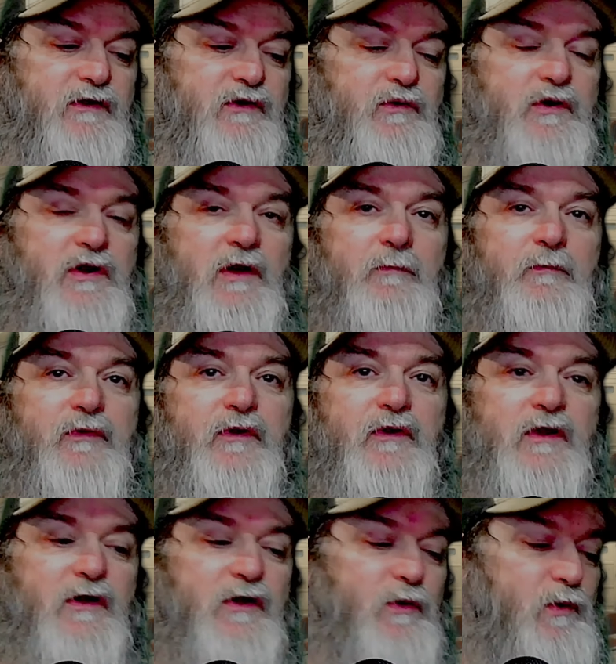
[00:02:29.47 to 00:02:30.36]
come
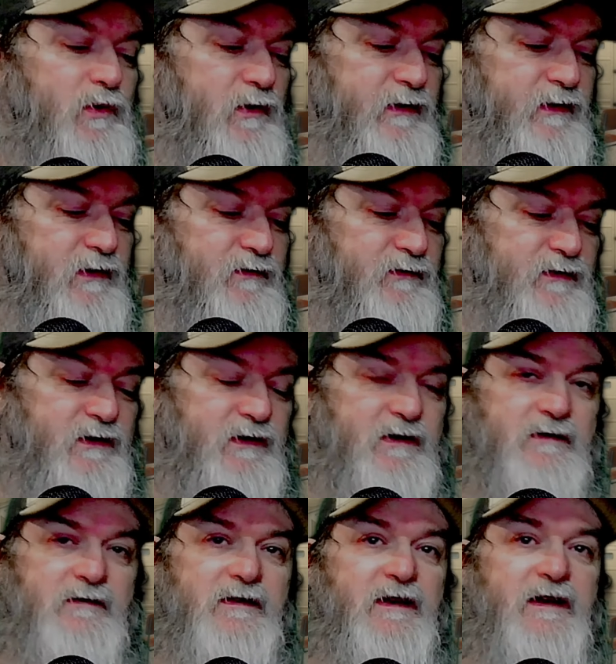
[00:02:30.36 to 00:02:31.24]
through the door, there's
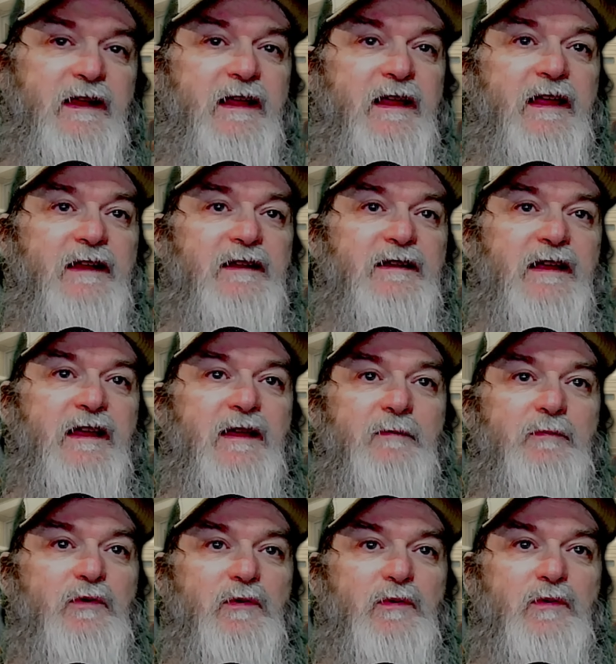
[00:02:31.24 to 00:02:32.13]
an end
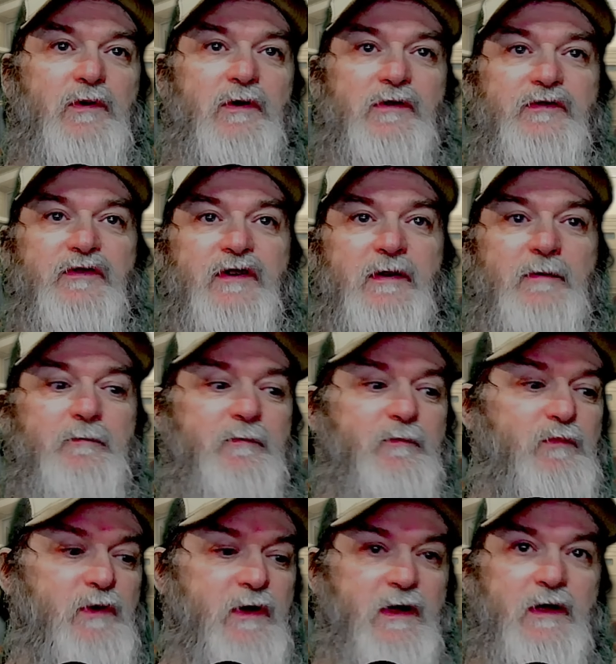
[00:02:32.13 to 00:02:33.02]
table or
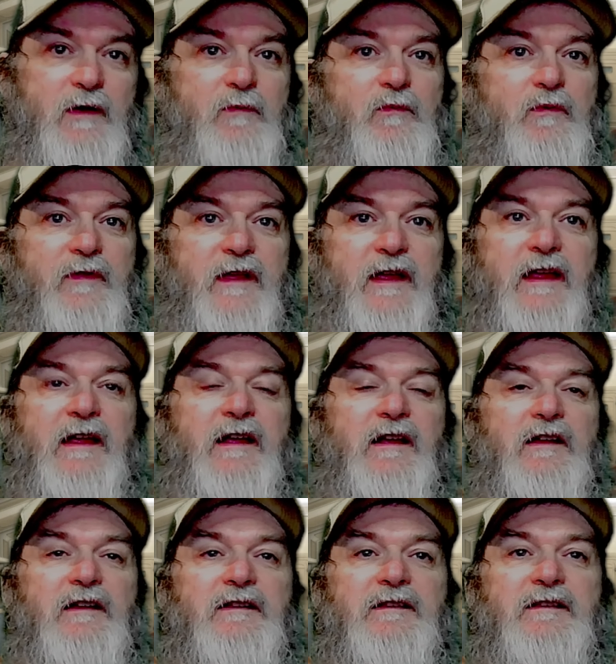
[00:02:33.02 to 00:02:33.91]
something with a
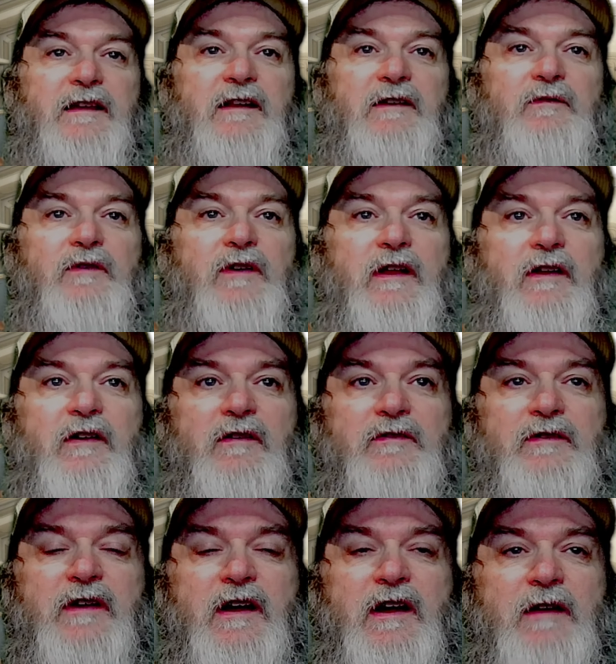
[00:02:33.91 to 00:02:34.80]
handgun sitting right
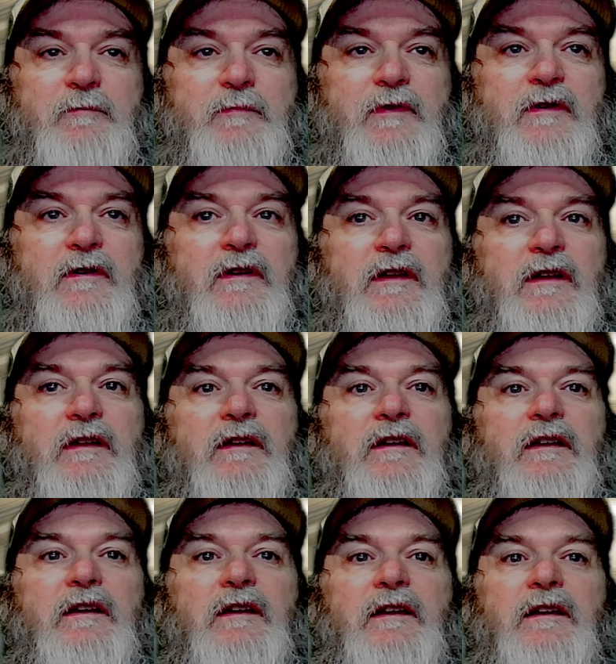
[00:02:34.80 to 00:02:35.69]
on top.
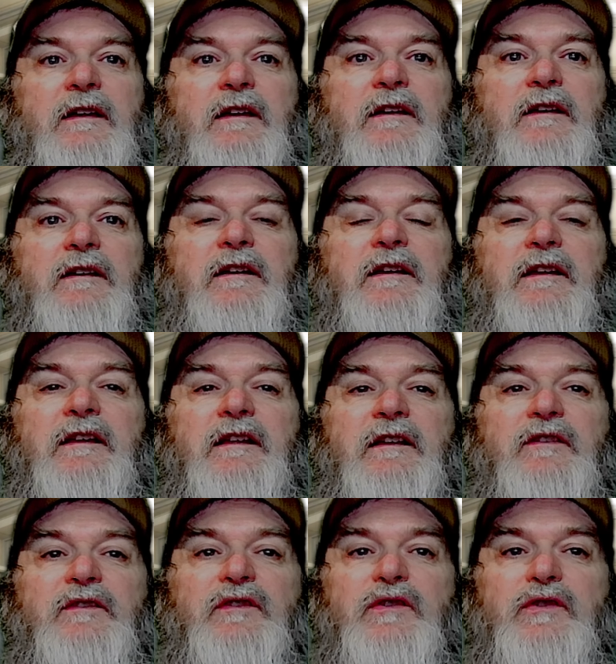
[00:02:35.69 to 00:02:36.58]
It
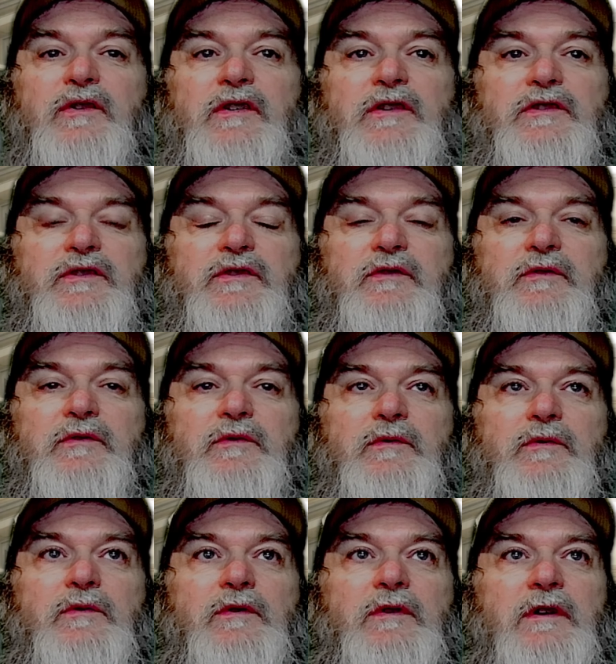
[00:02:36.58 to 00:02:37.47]
is good
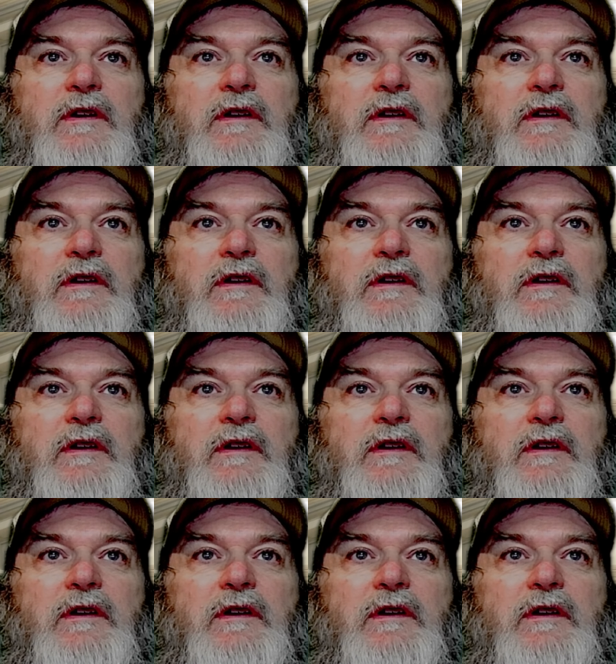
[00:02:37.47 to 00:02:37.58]
to